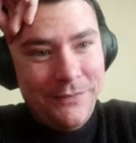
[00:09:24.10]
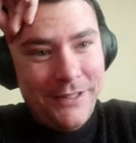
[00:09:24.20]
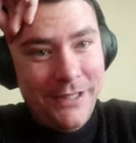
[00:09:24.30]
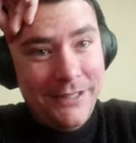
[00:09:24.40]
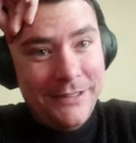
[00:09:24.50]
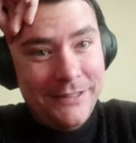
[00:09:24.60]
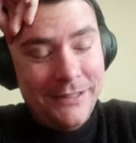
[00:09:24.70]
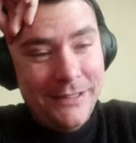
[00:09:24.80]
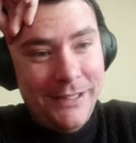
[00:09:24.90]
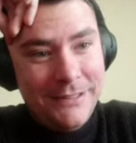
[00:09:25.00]
and in the
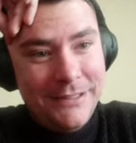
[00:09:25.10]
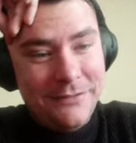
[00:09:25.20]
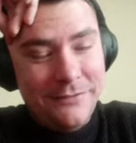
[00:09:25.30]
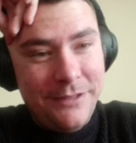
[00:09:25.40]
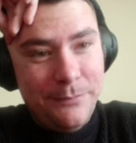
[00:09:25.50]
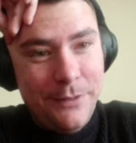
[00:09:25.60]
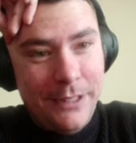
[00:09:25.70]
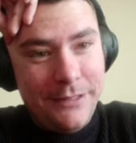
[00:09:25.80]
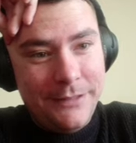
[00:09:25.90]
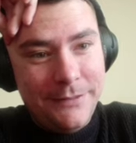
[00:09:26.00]
last
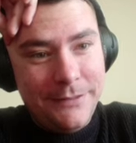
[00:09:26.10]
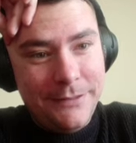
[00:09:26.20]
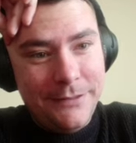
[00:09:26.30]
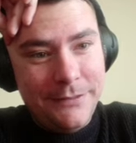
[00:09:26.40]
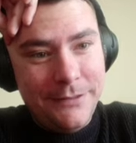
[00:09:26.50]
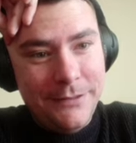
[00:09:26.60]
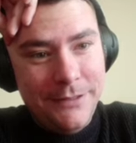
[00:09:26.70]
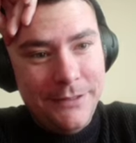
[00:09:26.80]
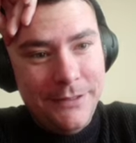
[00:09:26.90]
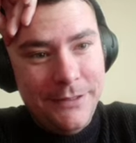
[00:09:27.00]
feedback
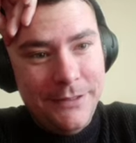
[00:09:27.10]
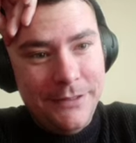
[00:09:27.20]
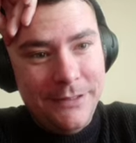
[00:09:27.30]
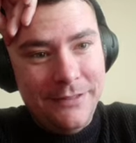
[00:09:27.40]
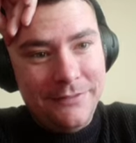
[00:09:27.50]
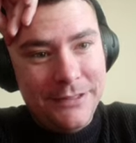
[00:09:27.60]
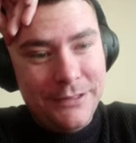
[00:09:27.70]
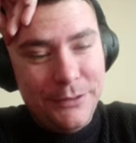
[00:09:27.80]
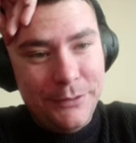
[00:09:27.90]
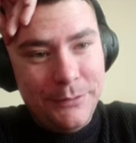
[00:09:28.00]
level
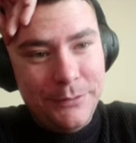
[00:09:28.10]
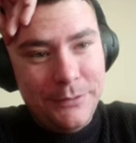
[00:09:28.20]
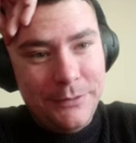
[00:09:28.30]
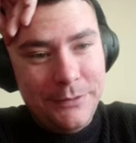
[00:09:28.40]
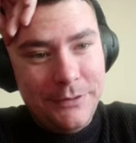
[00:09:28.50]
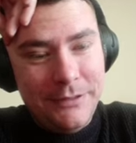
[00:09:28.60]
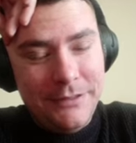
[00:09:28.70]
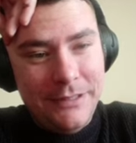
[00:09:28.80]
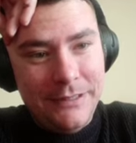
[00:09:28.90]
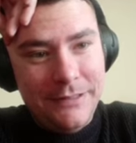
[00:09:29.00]
2
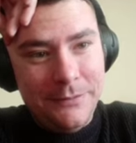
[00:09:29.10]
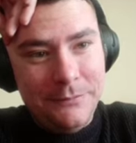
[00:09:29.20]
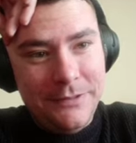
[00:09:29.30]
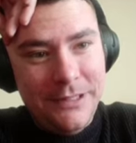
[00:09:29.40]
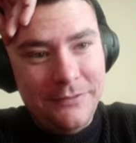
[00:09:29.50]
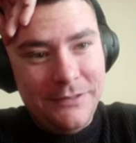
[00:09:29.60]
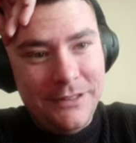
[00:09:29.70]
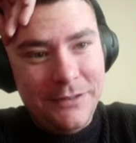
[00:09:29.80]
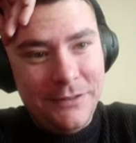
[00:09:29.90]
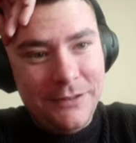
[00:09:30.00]
that I'm
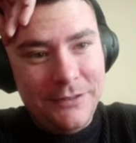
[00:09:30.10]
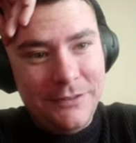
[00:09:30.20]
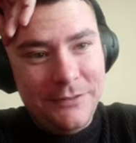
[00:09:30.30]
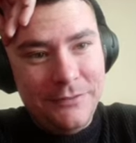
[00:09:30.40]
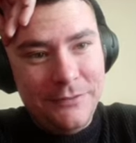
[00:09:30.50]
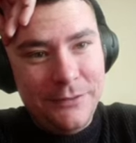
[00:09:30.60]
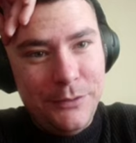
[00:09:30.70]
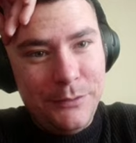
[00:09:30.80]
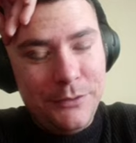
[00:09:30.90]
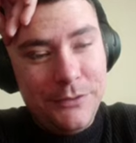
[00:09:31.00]
definitely gonna
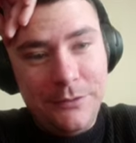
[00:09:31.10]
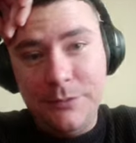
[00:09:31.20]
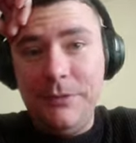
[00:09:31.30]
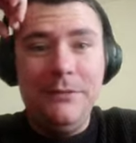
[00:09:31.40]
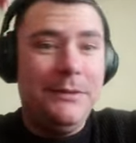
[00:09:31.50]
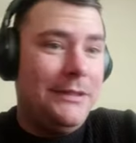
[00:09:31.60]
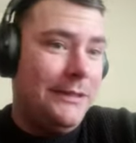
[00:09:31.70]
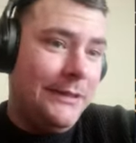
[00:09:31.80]
use or maybe